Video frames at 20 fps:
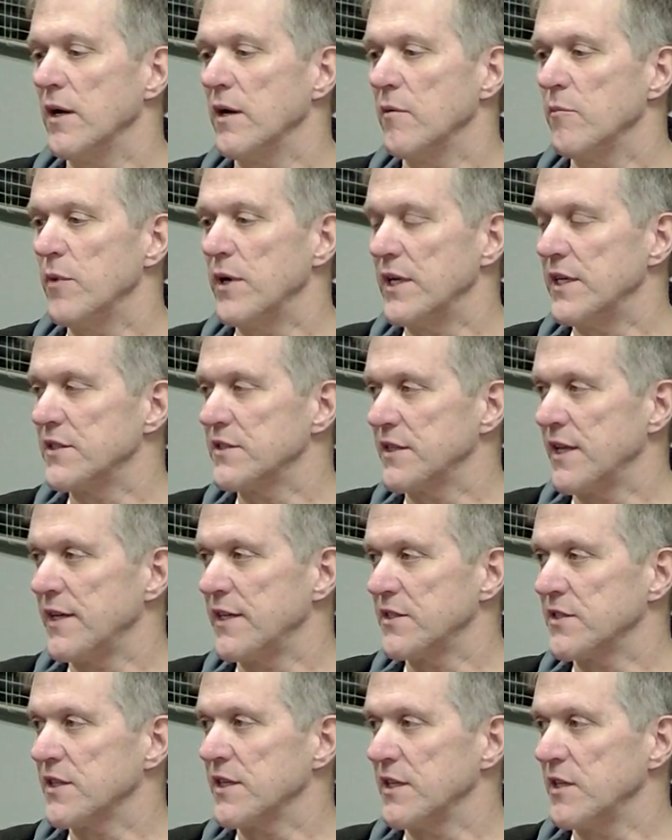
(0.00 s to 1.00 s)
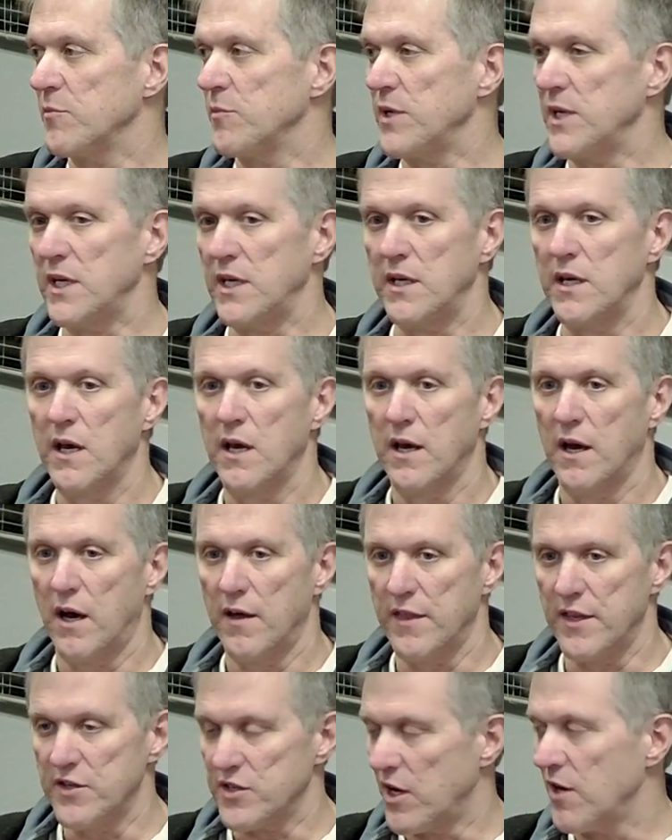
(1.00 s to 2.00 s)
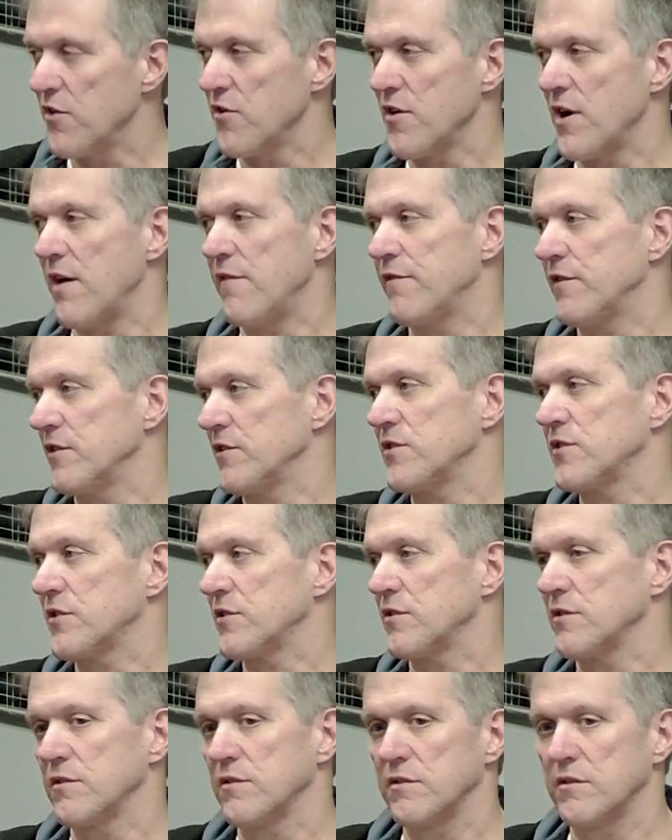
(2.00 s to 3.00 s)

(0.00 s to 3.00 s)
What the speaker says: But it's going to be these other efforts